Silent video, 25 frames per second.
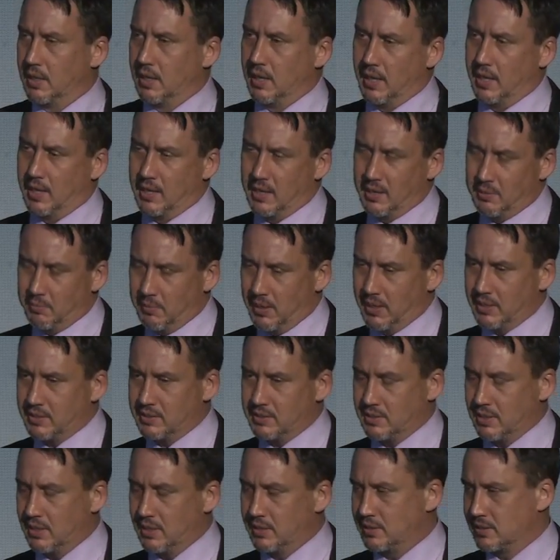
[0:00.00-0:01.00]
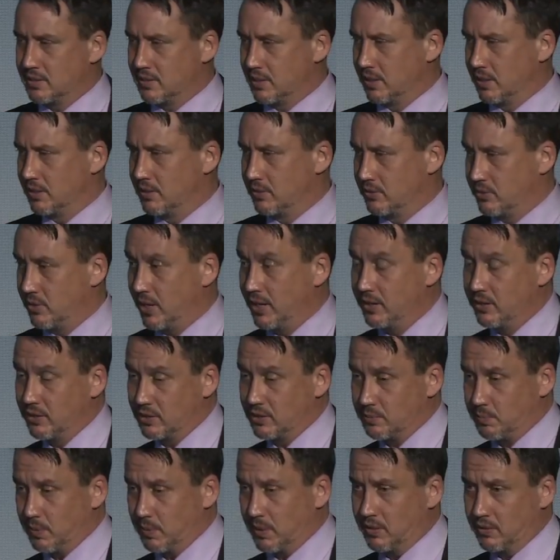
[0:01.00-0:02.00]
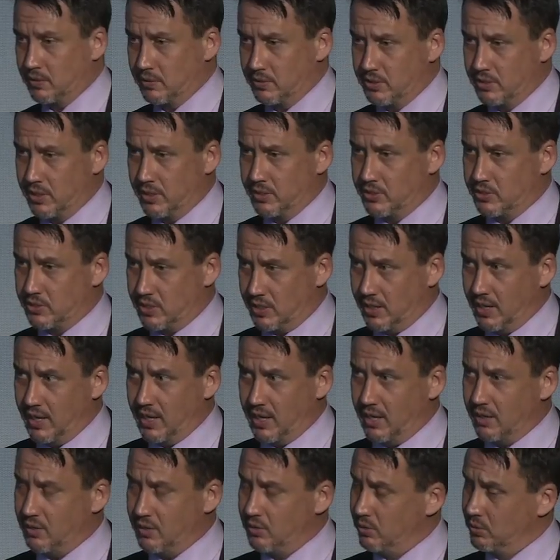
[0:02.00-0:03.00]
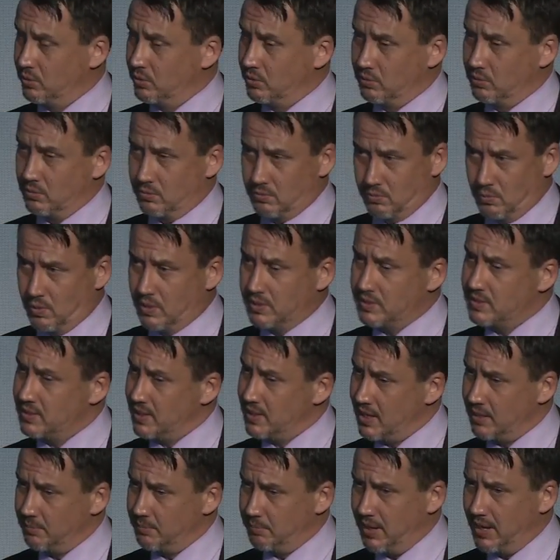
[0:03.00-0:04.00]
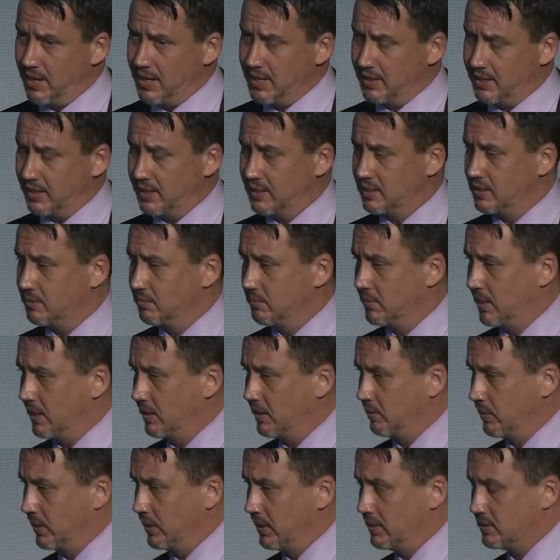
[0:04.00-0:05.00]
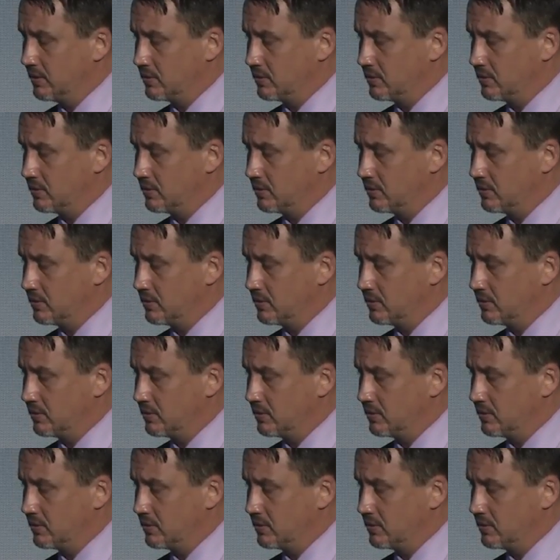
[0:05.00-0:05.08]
And it makes sense, as I tried to explain to a judge today who was not buying it, by the way,